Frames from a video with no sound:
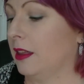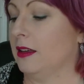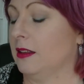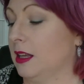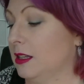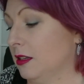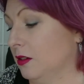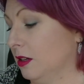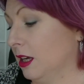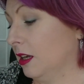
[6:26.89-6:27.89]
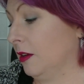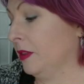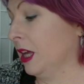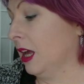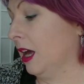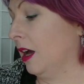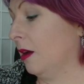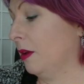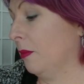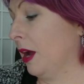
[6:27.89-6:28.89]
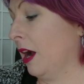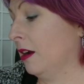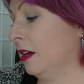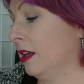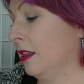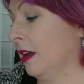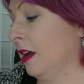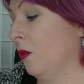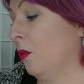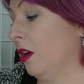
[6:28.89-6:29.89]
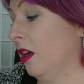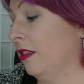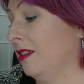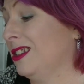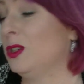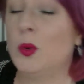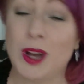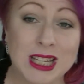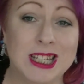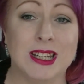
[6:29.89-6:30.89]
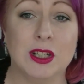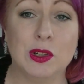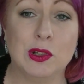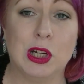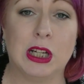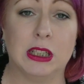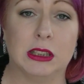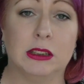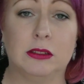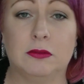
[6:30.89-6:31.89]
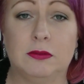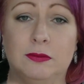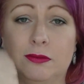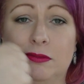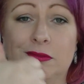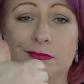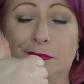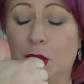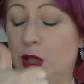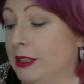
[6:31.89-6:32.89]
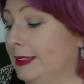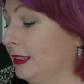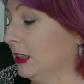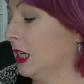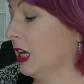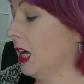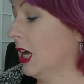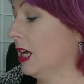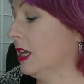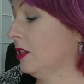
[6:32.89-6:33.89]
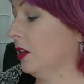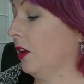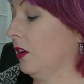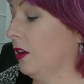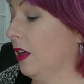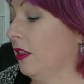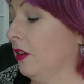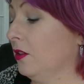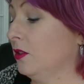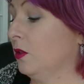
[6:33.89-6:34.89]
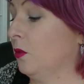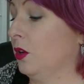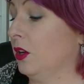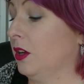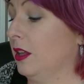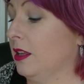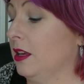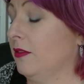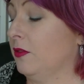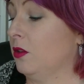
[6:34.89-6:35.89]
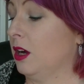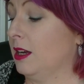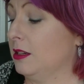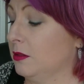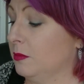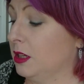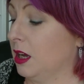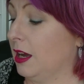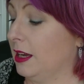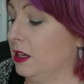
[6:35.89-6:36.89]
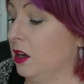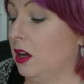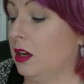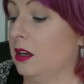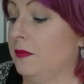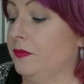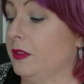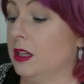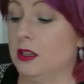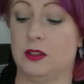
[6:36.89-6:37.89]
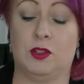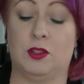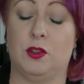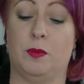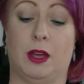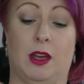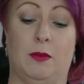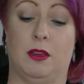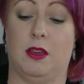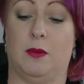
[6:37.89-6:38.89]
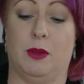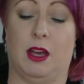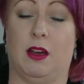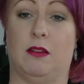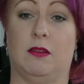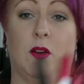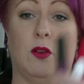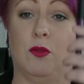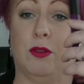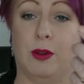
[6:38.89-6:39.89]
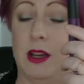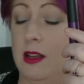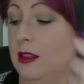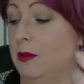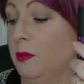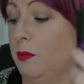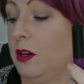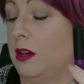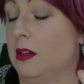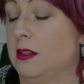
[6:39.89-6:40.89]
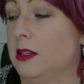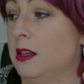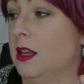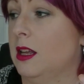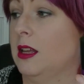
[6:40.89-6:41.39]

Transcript: I think that's a good colour. Apparently they are worth $22 minus. So those were the four items I got. Super happy about all three lip products.